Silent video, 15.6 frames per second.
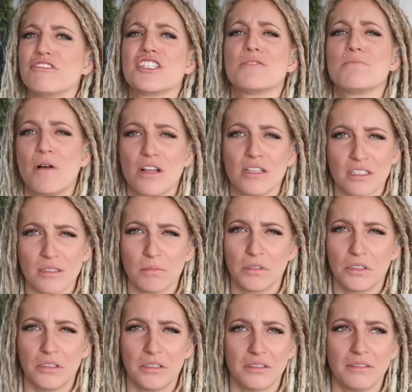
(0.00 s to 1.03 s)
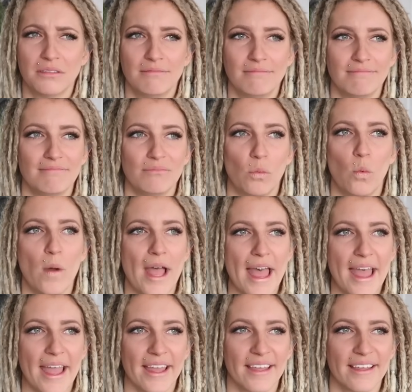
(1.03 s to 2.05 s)
responsible
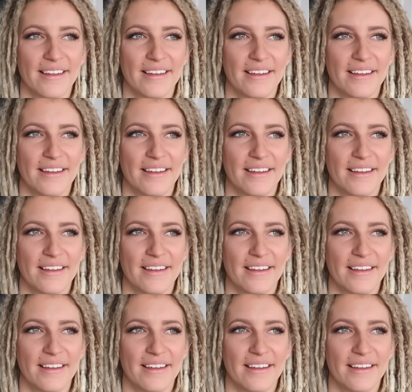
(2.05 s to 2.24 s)
way.